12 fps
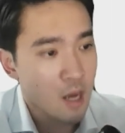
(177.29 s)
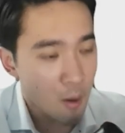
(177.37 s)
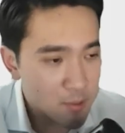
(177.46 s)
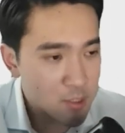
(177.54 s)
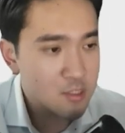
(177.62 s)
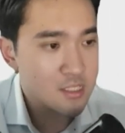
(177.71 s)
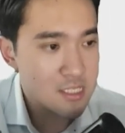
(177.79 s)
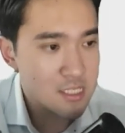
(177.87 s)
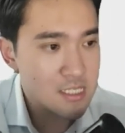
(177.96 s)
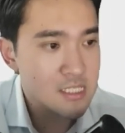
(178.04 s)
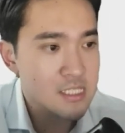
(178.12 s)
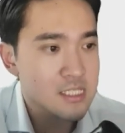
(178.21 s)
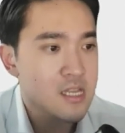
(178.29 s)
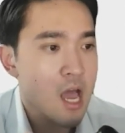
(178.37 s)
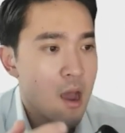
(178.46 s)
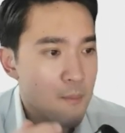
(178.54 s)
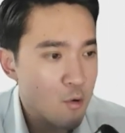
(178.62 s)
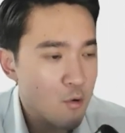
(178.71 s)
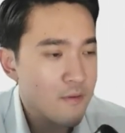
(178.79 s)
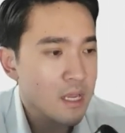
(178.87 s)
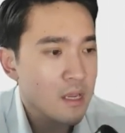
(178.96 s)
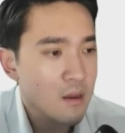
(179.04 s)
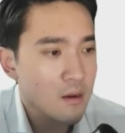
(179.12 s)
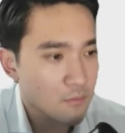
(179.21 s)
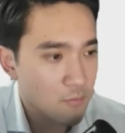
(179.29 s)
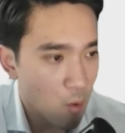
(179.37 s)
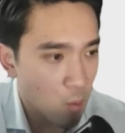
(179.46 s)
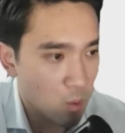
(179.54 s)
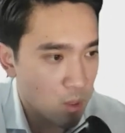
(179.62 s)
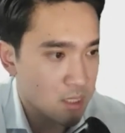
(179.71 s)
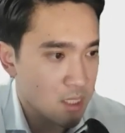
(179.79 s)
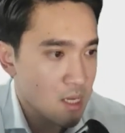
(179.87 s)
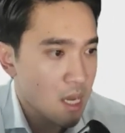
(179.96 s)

opportunities moving forward.